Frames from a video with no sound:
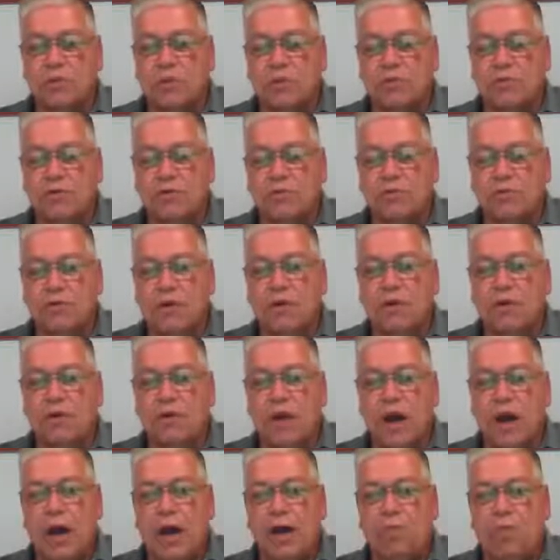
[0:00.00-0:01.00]
and
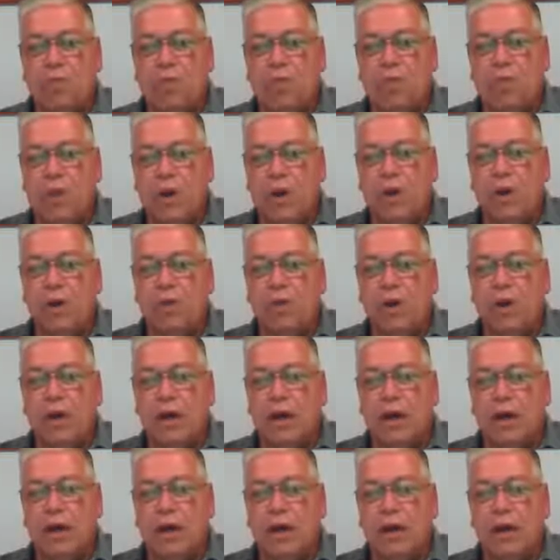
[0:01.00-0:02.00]
figure out where
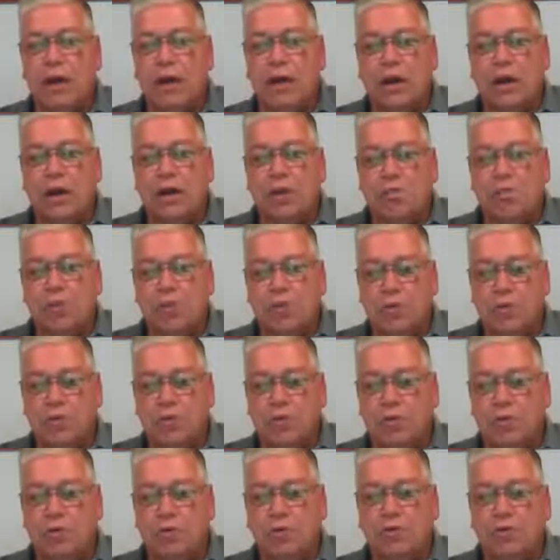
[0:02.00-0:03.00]
we can
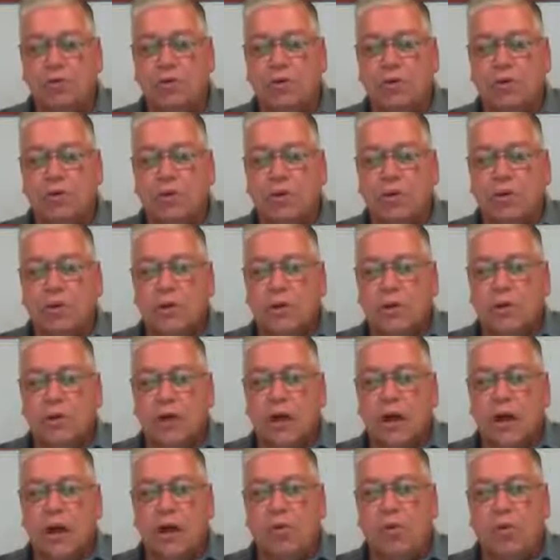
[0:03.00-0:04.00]
improve
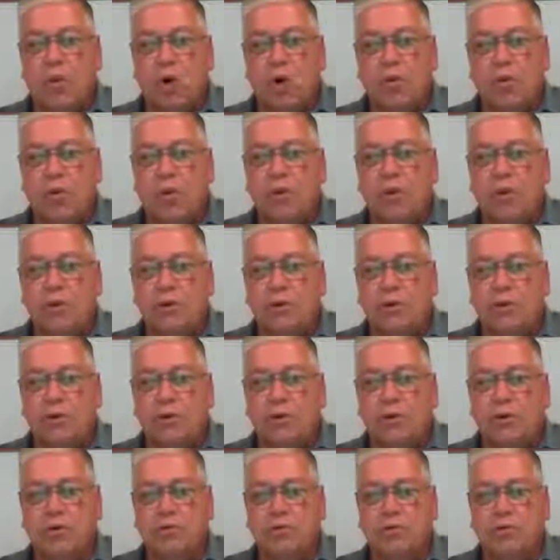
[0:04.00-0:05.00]
and what we can
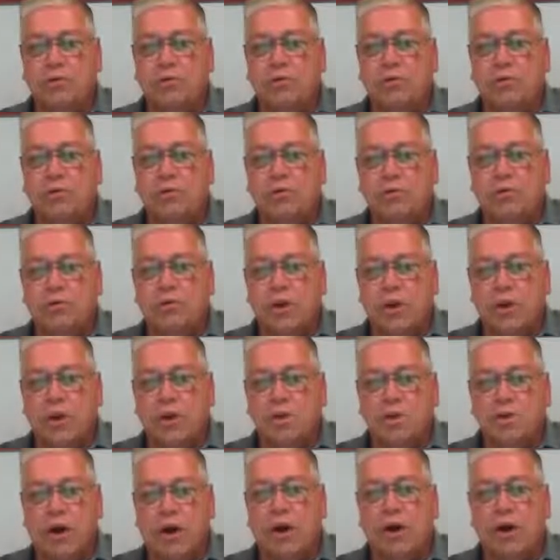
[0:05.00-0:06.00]
do to
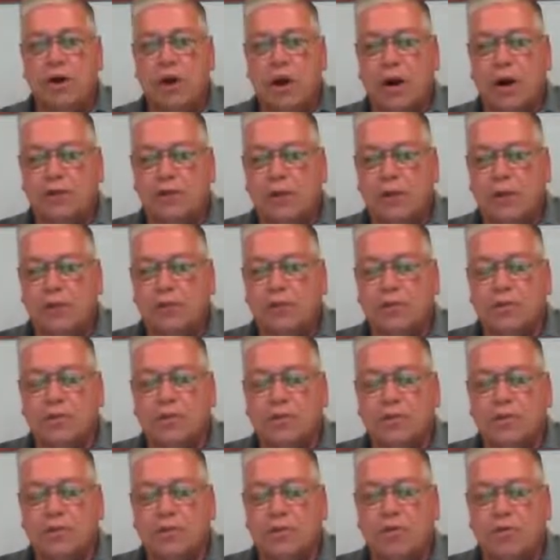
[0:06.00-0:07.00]
empower our
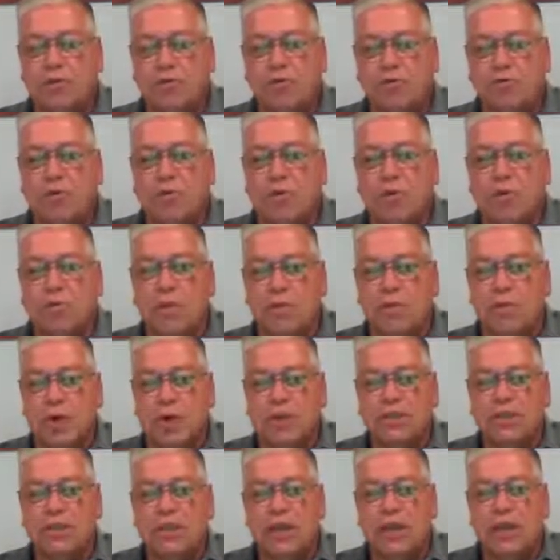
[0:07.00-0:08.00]
teachers to perform the
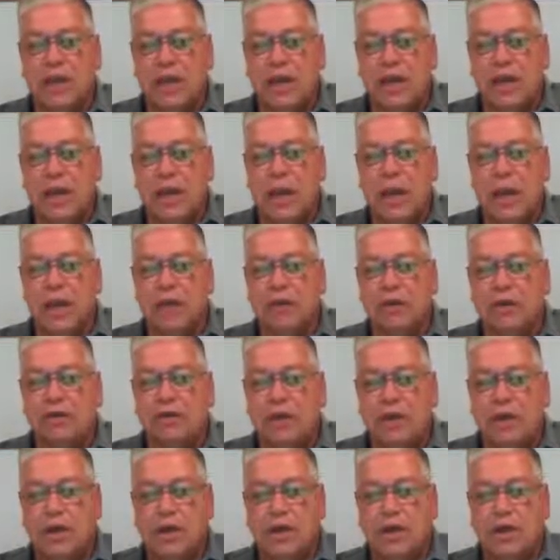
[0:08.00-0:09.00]
best that they can
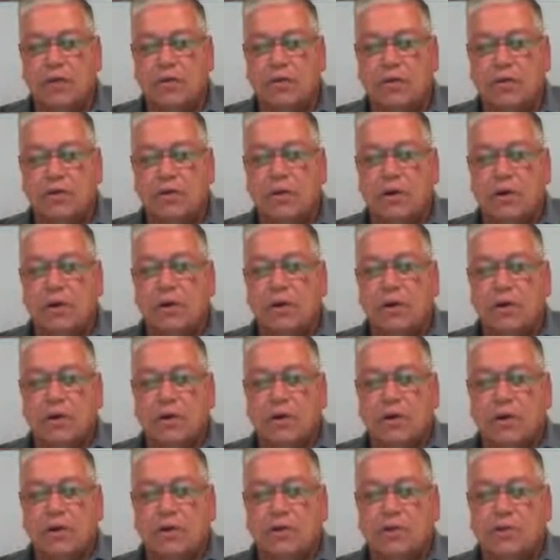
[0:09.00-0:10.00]
to get our
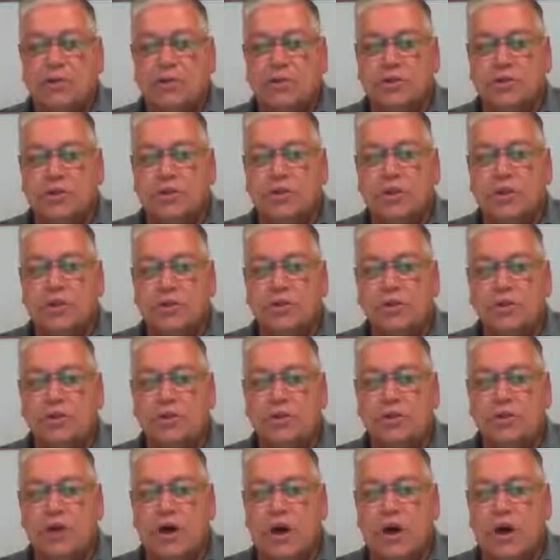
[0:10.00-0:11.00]

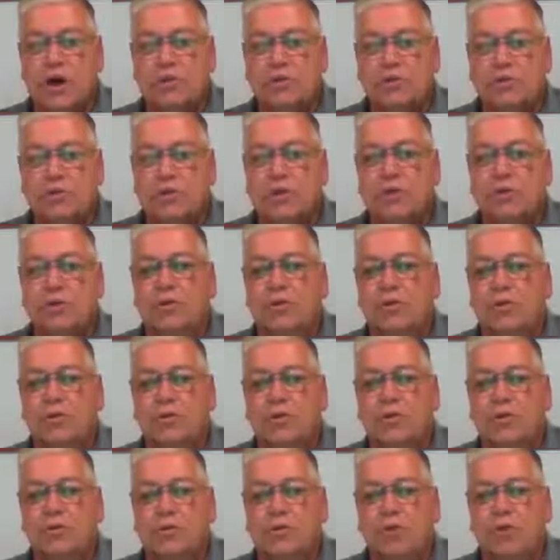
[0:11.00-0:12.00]
students up
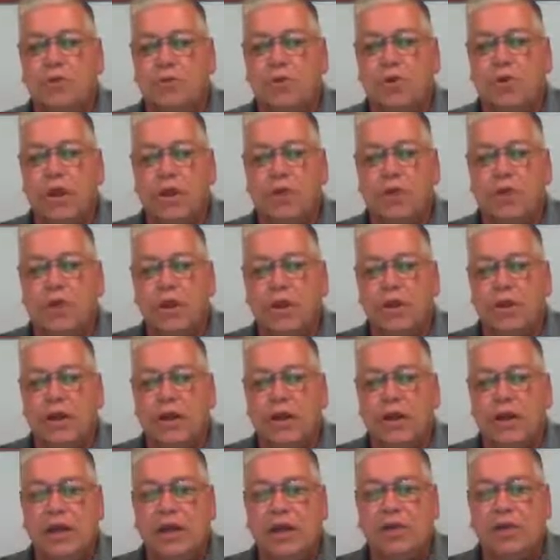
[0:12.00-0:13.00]
to the point where
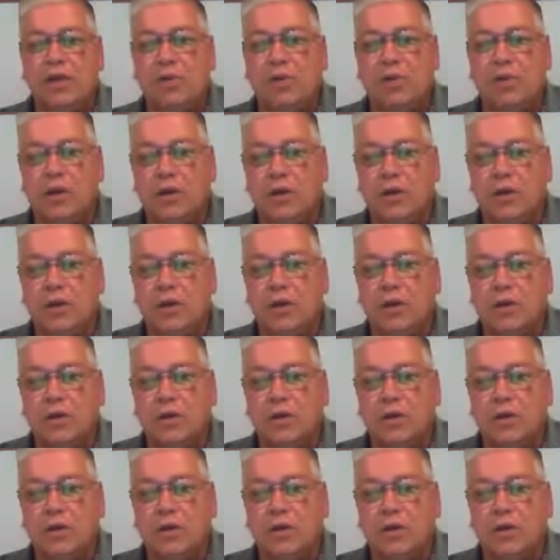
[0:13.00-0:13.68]
they need to be.